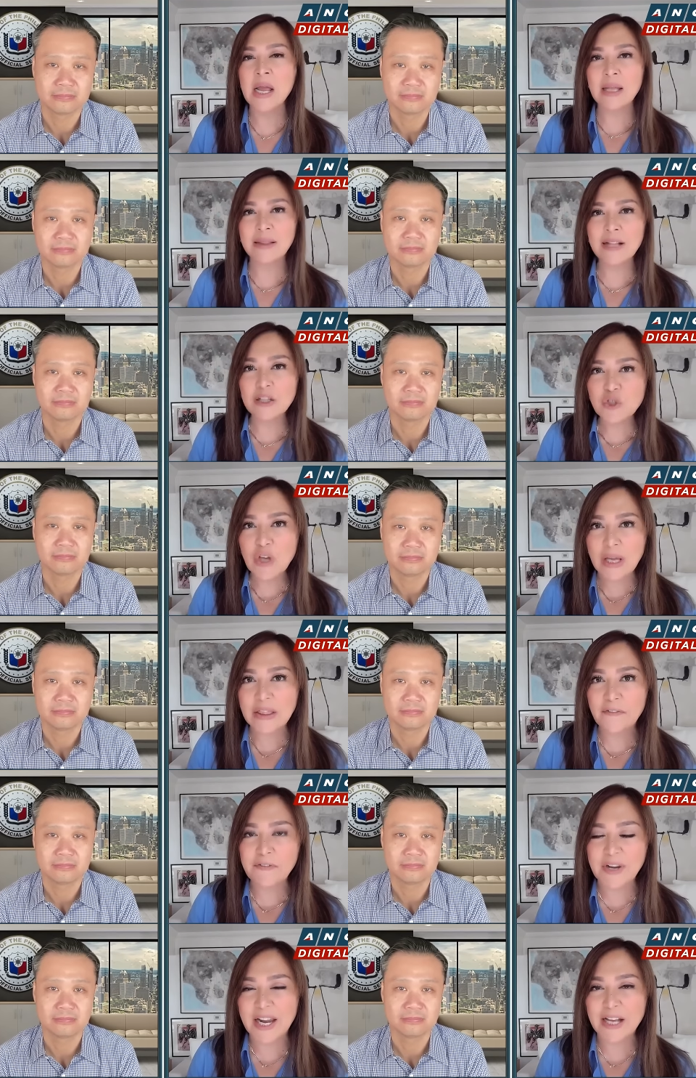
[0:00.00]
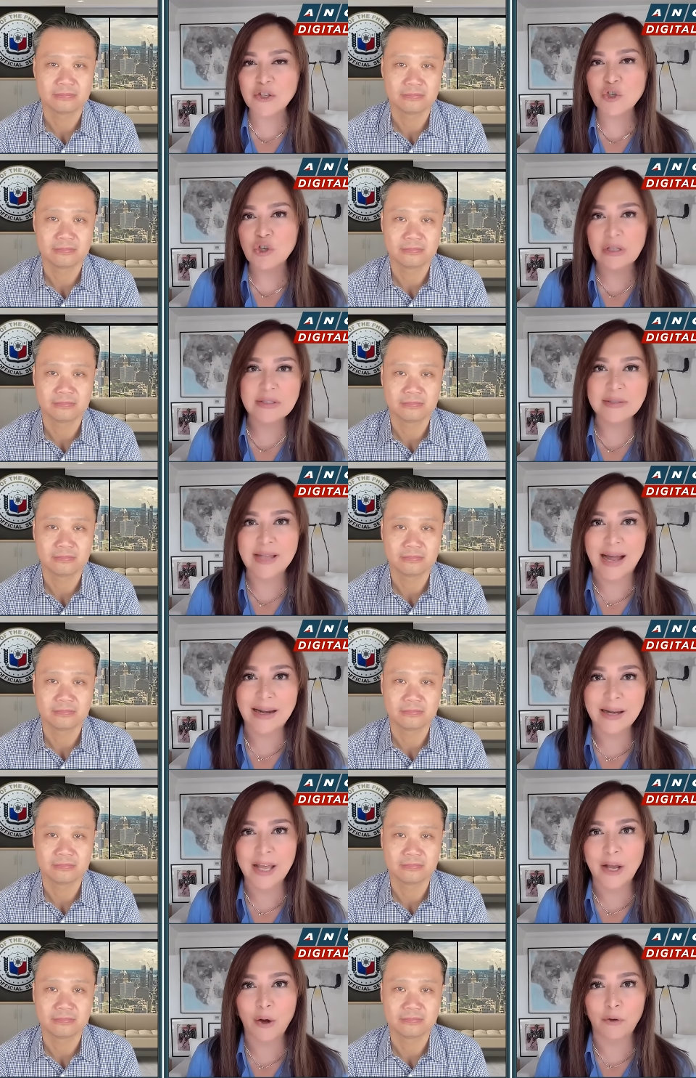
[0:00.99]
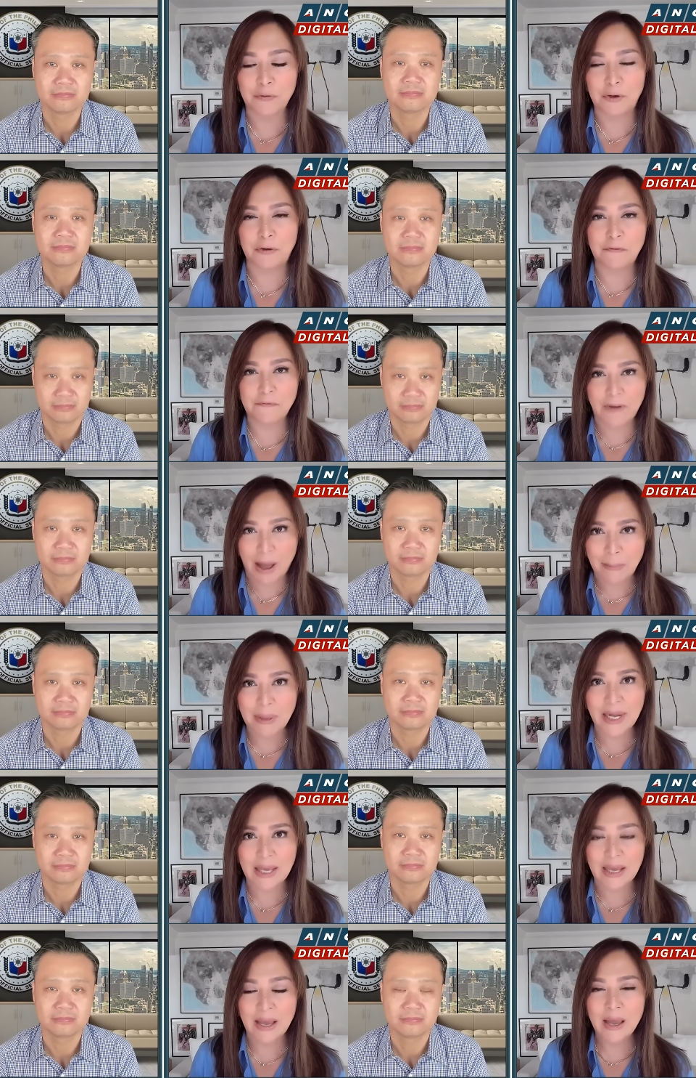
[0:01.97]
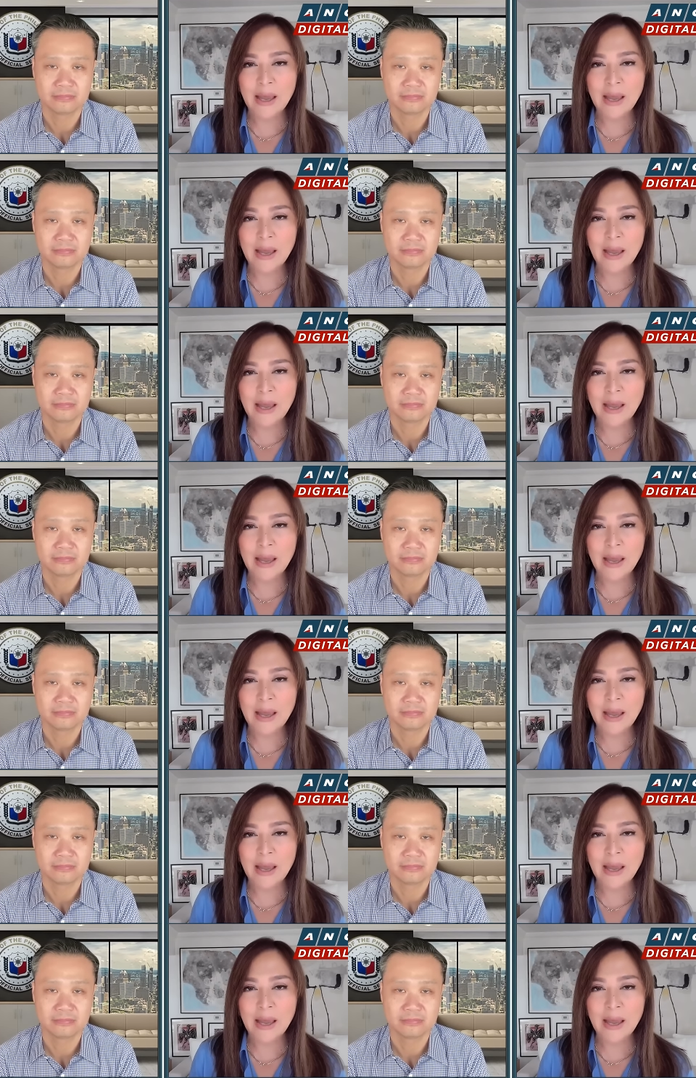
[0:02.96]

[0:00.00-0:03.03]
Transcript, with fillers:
Speaker 1: They'll check the financial standing of your family.